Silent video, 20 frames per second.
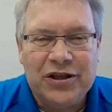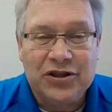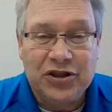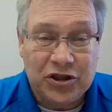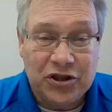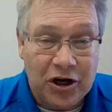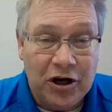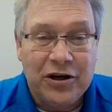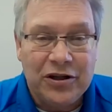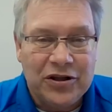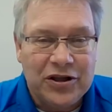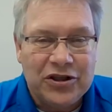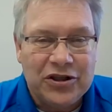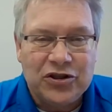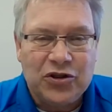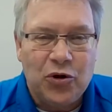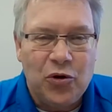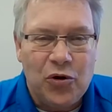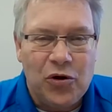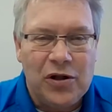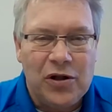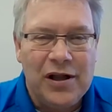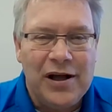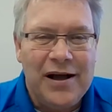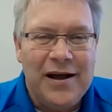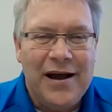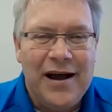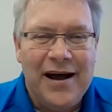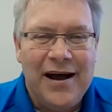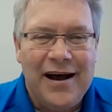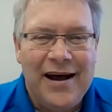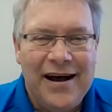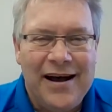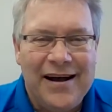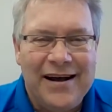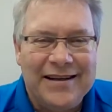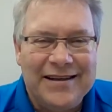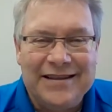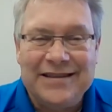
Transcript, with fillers: started this whole uh,